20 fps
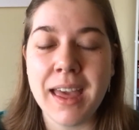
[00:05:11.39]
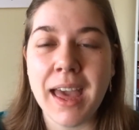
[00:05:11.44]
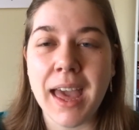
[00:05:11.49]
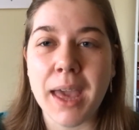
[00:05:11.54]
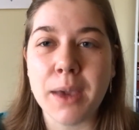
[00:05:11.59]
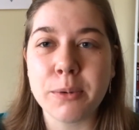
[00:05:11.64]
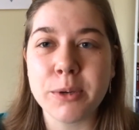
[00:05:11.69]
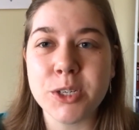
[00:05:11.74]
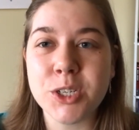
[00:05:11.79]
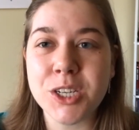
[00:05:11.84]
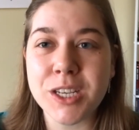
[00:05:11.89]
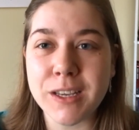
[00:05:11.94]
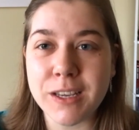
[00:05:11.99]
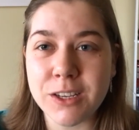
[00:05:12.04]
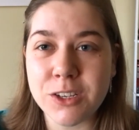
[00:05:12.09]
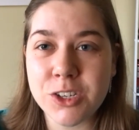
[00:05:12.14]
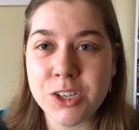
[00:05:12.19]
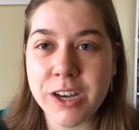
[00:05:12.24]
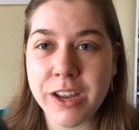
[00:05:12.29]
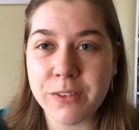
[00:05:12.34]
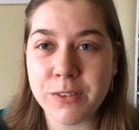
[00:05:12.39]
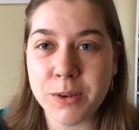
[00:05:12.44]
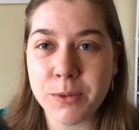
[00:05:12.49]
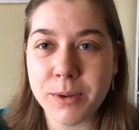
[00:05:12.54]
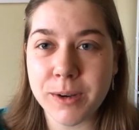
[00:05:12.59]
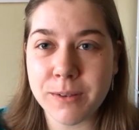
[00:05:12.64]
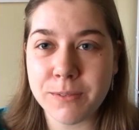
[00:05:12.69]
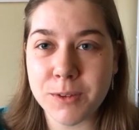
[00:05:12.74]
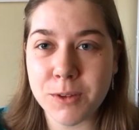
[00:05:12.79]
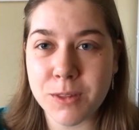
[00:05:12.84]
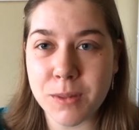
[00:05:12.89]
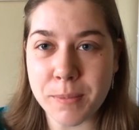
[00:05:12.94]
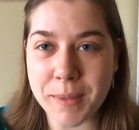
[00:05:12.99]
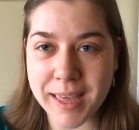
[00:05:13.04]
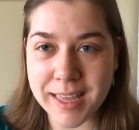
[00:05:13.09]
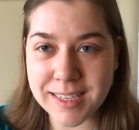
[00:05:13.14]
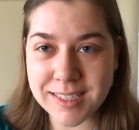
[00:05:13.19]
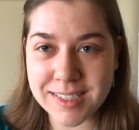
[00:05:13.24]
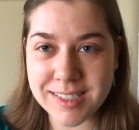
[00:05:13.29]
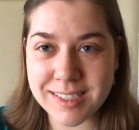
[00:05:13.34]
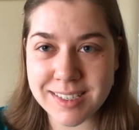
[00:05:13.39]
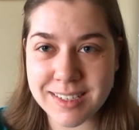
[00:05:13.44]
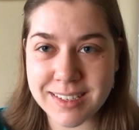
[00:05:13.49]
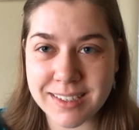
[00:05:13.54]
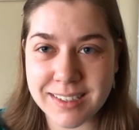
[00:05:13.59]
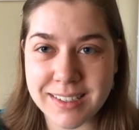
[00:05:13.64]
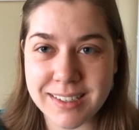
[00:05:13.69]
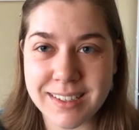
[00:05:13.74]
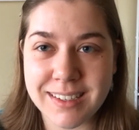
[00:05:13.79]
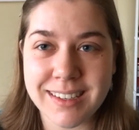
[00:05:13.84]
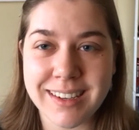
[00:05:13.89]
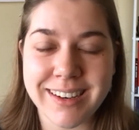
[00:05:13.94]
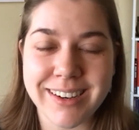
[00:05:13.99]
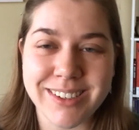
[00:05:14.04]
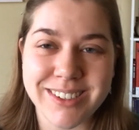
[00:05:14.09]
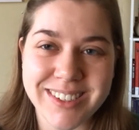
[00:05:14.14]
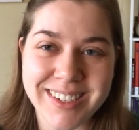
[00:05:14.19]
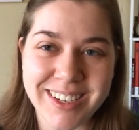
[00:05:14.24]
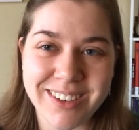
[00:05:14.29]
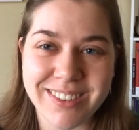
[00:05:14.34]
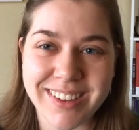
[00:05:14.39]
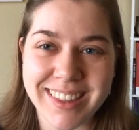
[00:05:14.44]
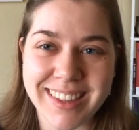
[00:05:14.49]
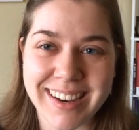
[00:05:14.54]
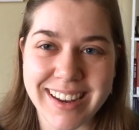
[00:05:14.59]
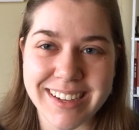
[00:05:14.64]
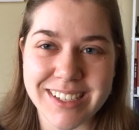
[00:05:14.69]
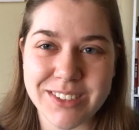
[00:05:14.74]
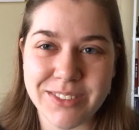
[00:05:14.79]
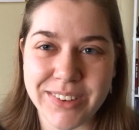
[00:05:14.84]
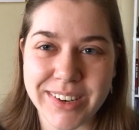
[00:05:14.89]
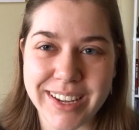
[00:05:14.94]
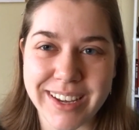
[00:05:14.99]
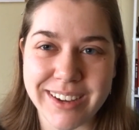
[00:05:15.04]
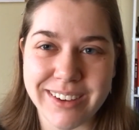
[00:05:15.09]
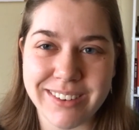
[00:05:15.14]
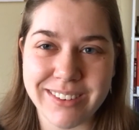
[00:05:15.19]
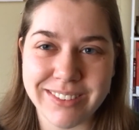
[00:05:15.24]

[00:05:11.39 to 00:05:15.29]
I wish each and every one of you the best, and I'll see you on the next video.